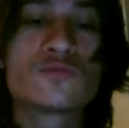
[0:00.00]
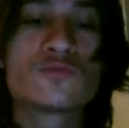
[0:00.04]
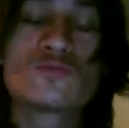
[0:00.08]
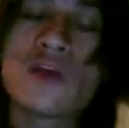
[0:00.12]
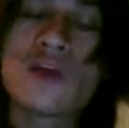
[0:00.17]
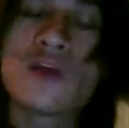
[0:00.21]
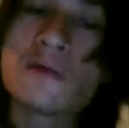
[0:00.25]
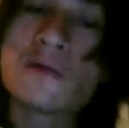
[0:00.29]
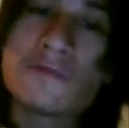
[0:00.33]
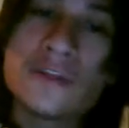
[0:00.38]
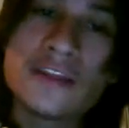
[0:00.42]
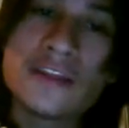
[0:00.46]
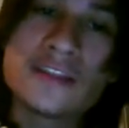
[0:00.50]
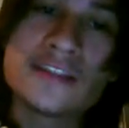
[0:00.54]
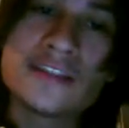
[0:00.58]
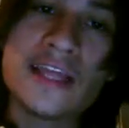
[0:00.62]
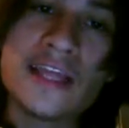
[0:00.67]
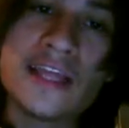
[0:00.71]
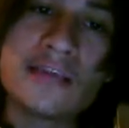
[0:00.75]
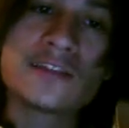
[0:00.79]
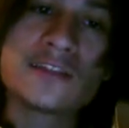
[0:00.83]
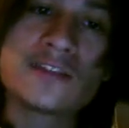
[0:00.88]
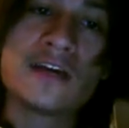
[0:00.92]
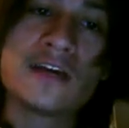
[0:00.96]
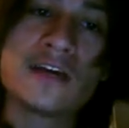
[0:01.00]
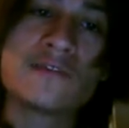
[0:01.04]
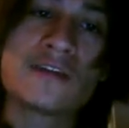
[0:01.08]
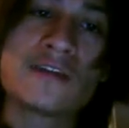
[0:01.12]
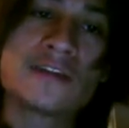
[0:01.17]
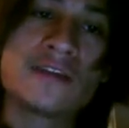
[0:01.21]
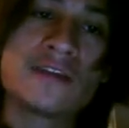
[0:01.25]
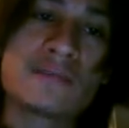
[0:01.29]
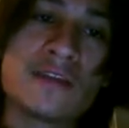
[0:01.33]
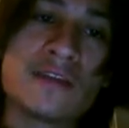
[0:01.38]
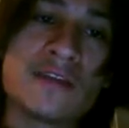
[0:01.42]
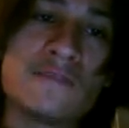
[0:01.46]
roughly the same stuff,
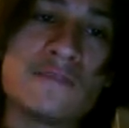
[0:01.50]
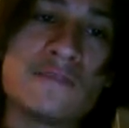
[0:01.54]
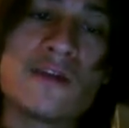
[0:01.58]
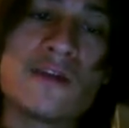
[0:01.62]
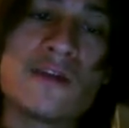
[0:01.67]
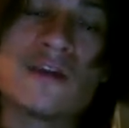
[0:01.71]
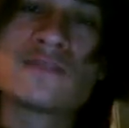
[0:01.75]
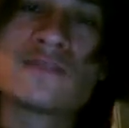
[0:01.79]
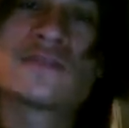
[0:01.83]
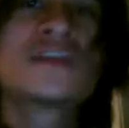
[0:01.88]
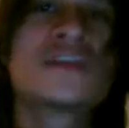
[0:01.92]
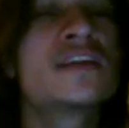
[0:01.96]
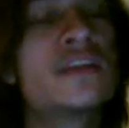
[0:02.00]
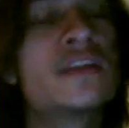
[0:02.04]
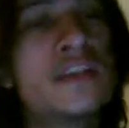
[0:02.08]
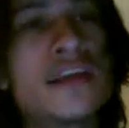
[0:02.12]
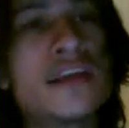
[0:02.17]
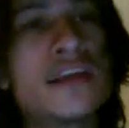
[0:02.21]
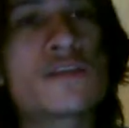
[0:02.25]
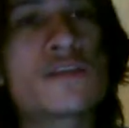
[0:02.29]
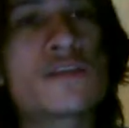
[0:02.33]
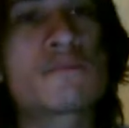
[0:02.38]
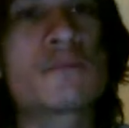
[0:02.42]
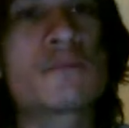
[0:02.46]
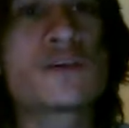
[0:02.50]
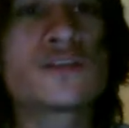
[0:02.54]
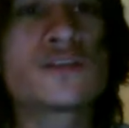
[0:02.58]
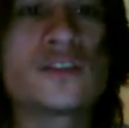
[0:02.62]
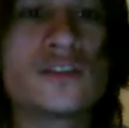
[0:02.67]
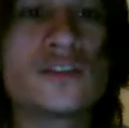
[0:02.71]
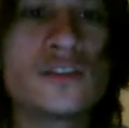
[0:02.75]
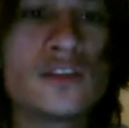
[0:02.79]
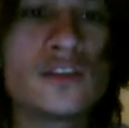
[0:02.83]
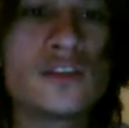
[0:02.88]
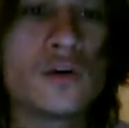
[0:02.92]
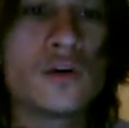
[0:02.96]
except it involves the other
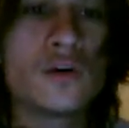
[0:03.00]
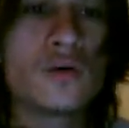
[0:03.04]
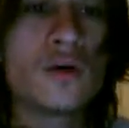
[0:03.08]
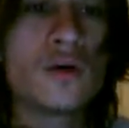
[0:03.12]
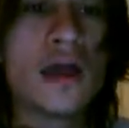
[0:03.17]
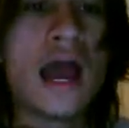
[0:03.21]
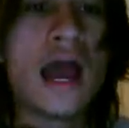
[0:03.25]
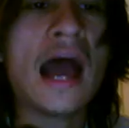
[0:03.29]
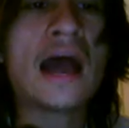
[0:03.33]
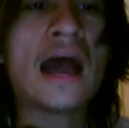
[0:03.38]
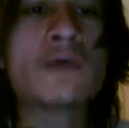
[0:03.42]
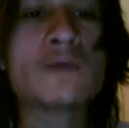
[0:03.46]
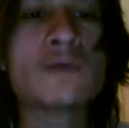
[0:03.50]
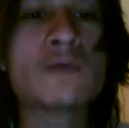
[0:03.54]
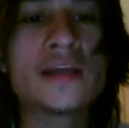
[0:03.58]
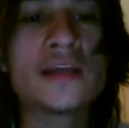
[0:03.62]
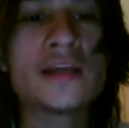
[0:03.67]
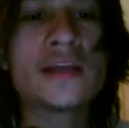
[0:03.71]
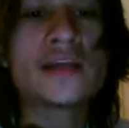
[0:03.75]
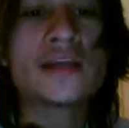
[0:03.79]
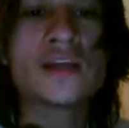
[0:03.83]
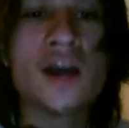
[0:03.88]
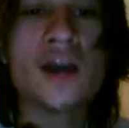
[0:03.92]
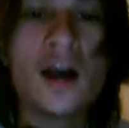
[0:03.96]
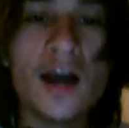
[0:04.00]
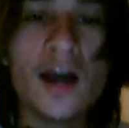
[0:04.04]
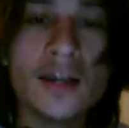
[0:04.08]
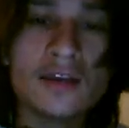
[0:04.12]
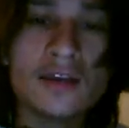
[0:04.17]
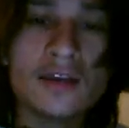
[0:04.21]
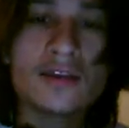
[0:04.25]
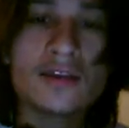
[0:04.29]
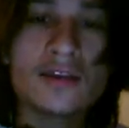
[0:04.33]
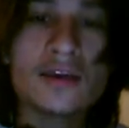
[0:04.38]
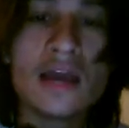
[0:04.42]
person too. I would get caught.